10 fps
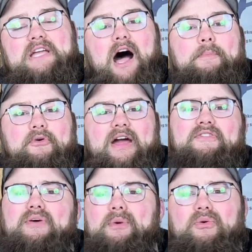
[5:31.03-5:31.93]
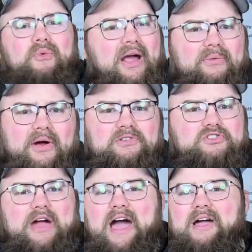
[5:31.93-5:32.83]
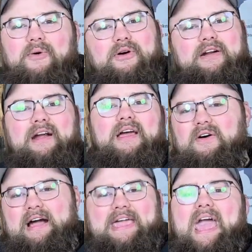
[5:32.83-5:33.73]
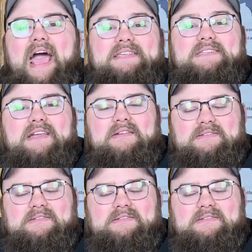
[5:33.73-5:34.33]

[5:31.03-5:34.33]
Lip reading: to upgrade from a railroad track or a cast